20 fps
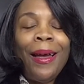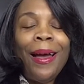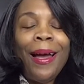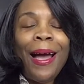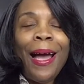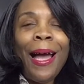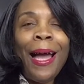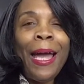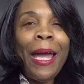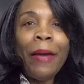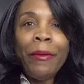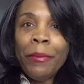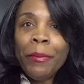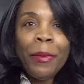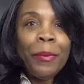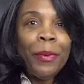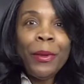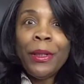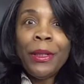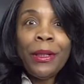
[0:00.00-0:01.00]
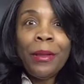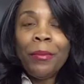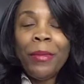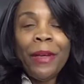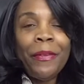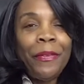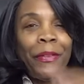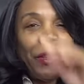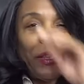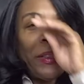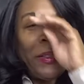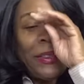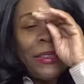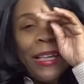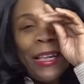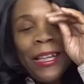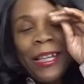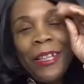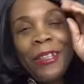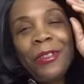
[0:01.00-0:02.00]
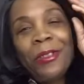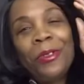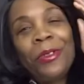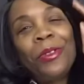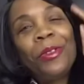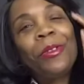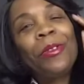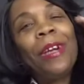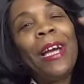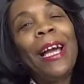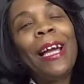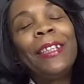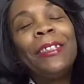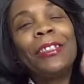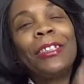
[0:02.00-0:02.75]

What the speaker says: haven't been putting up my videos like I used to. I